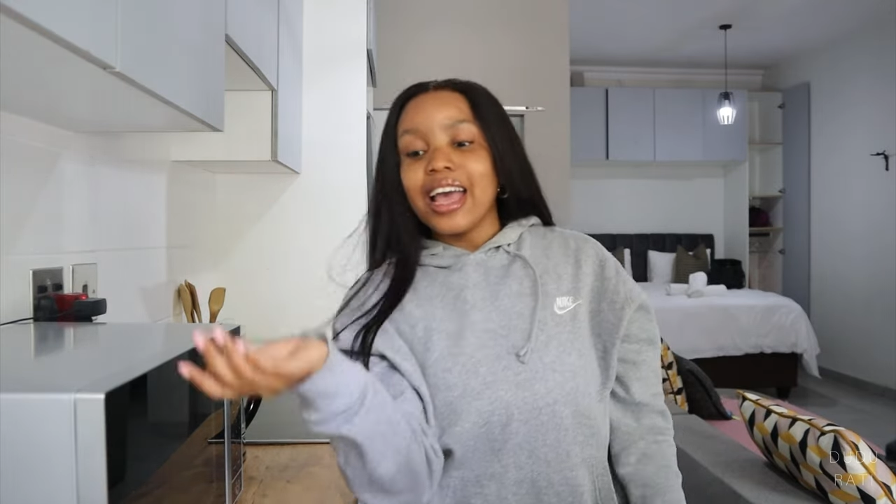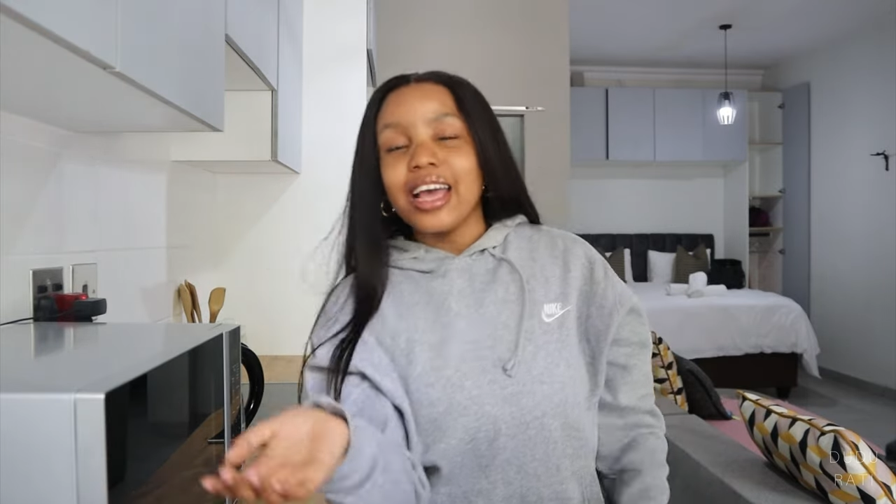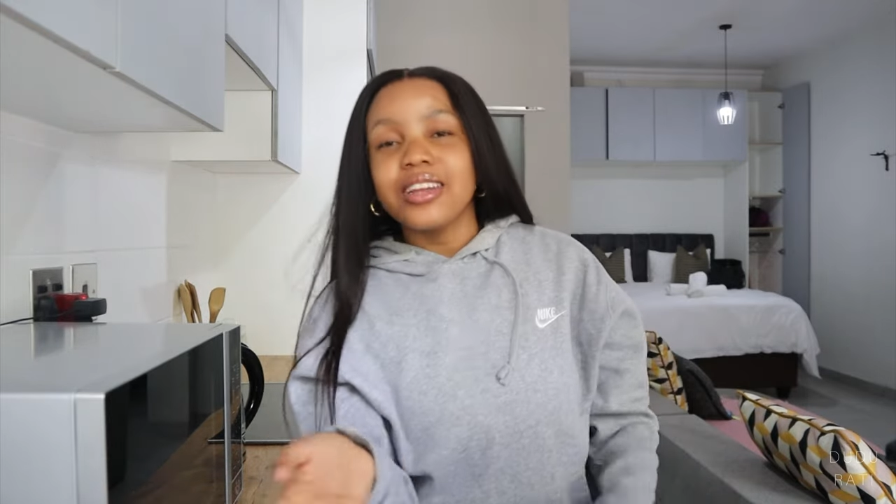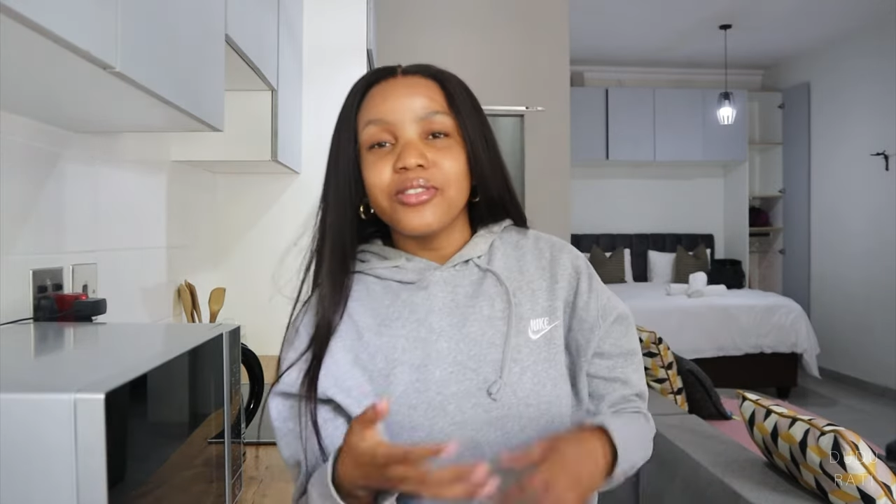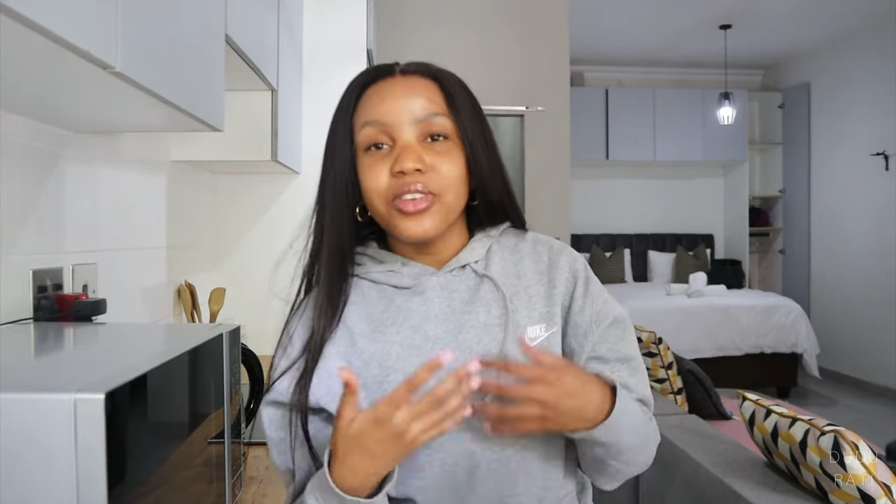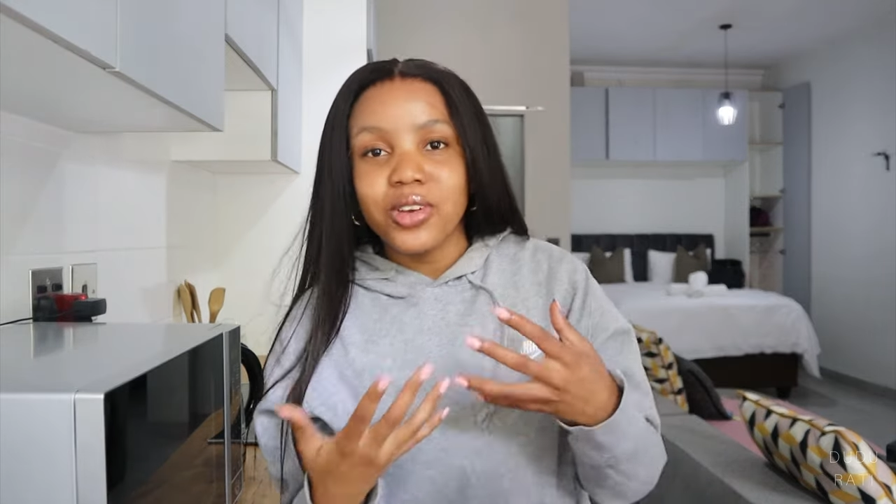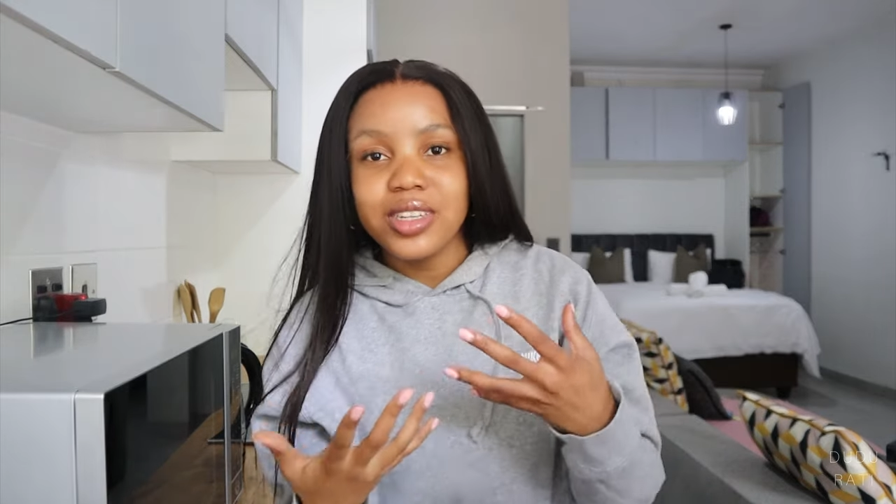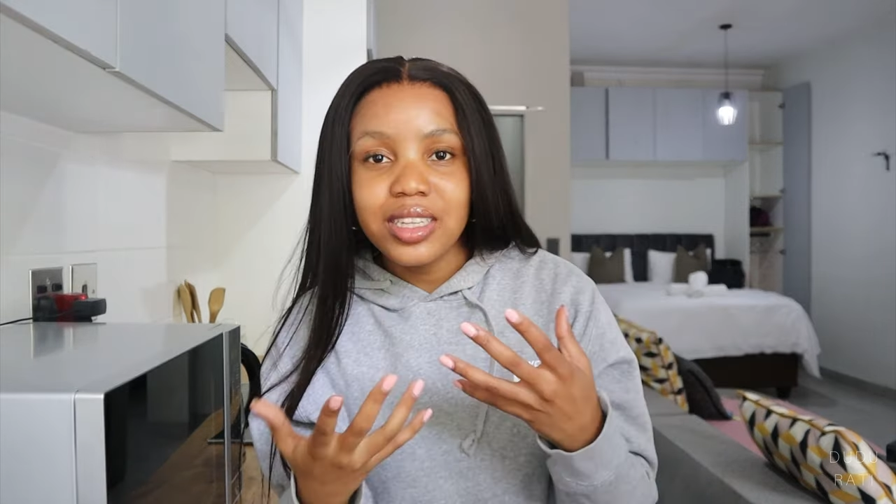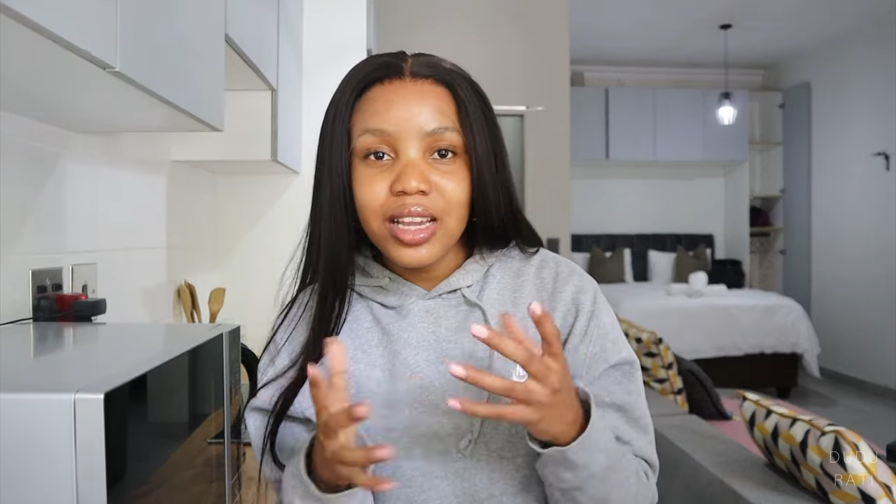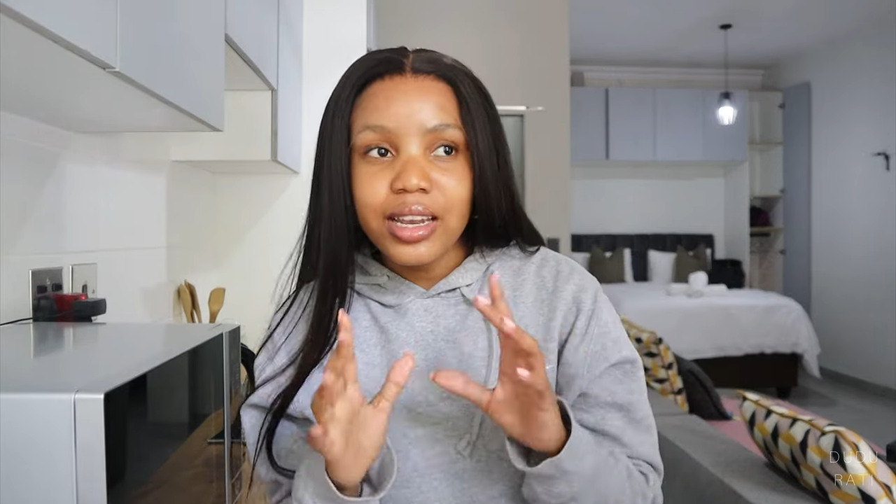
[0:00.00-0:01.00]
It
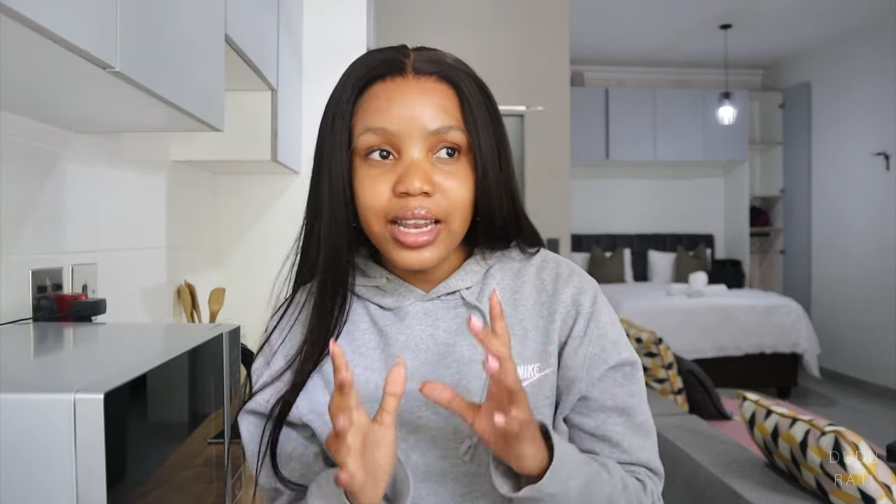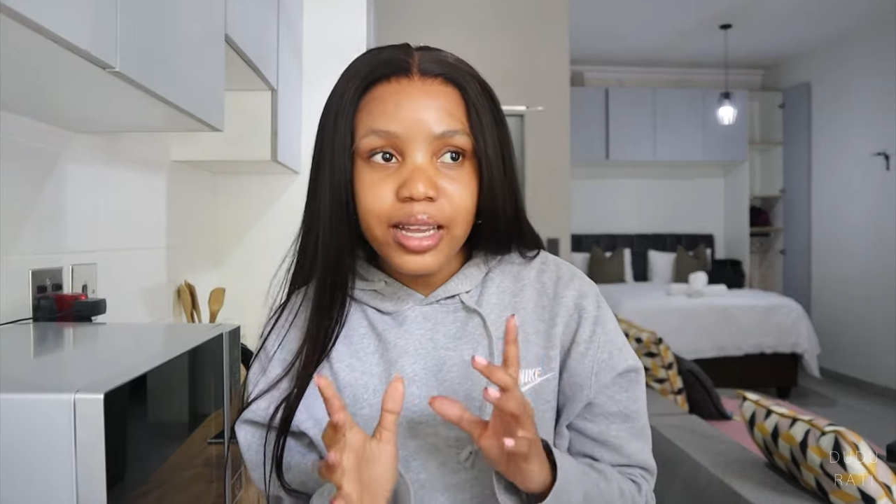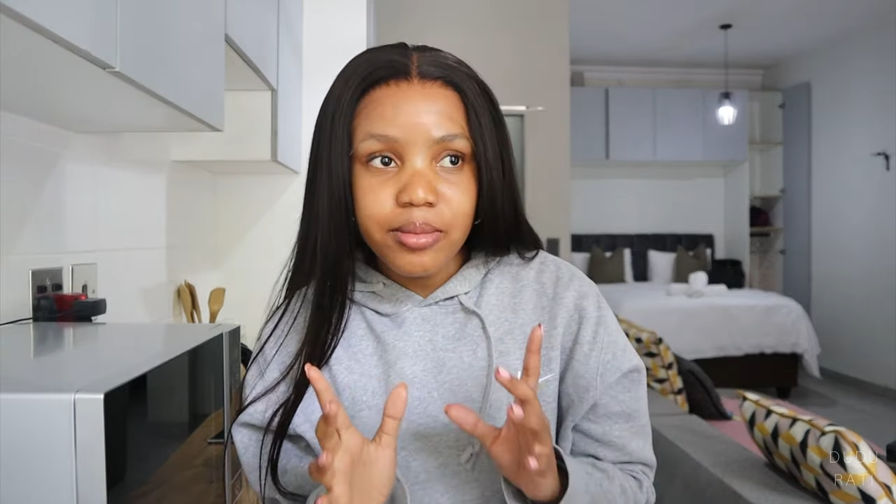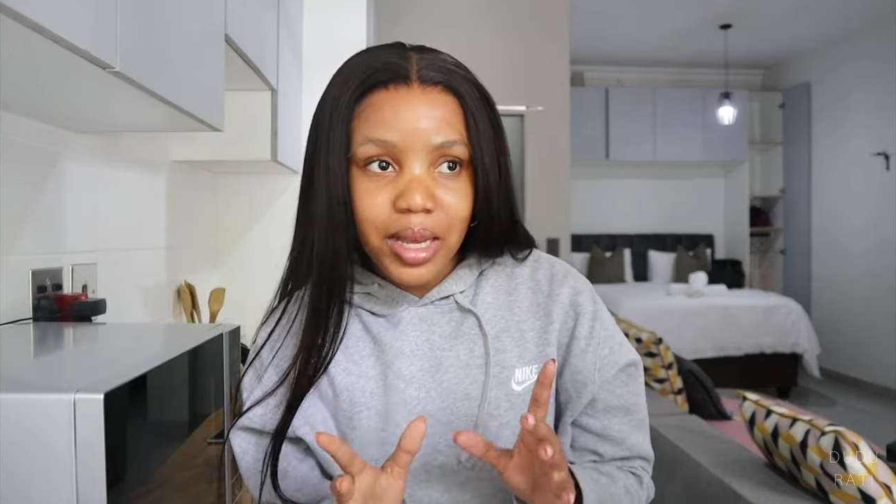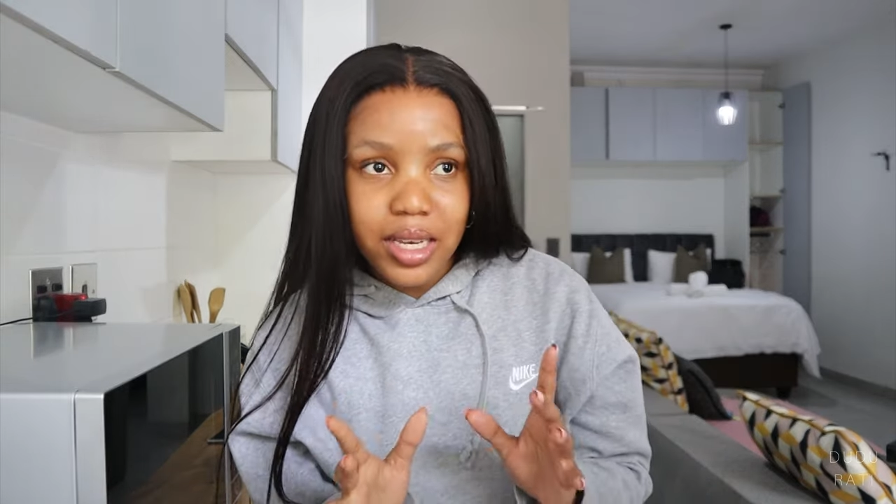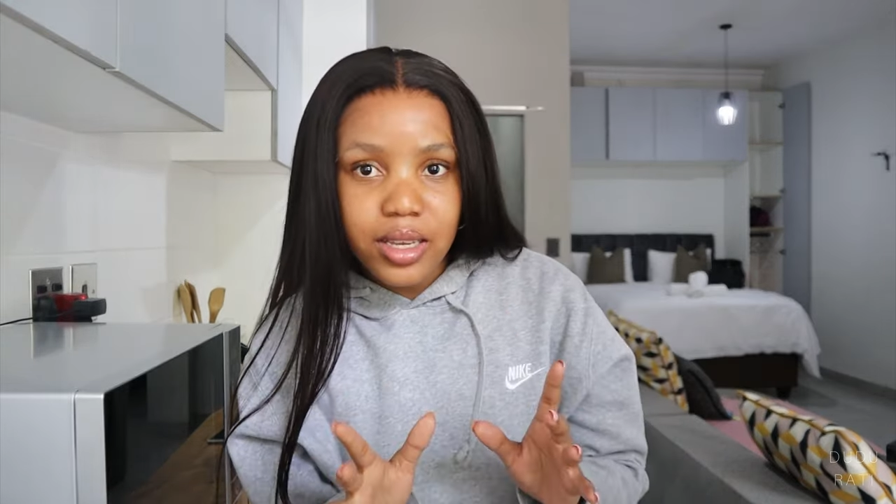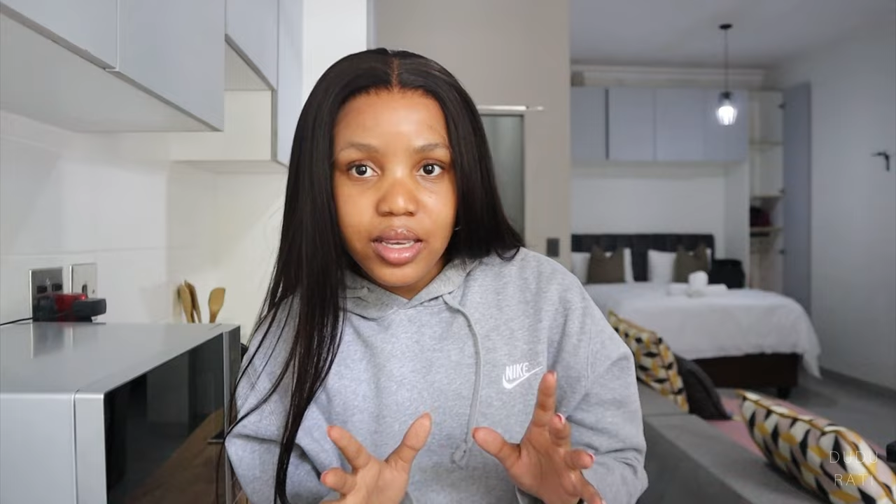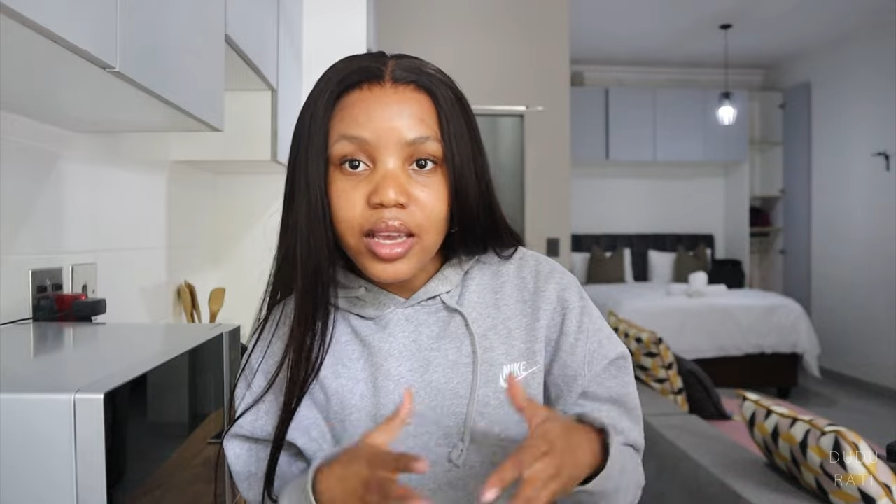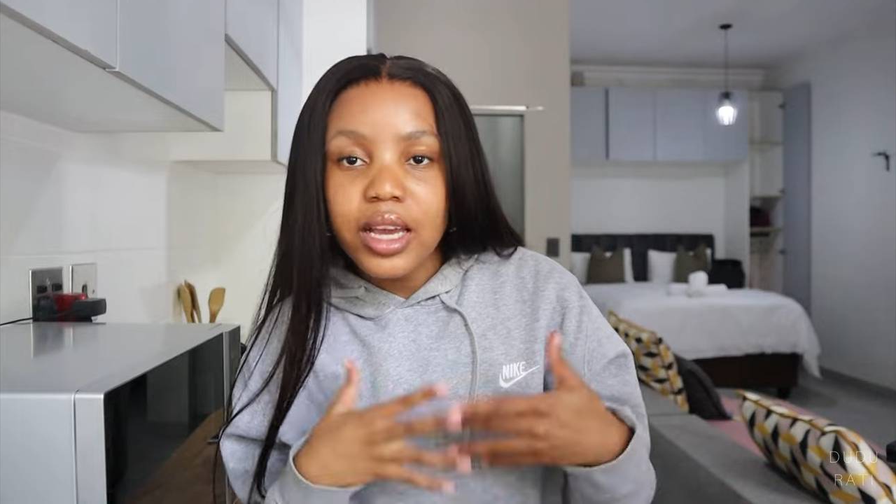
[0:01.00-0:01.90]
feels like money,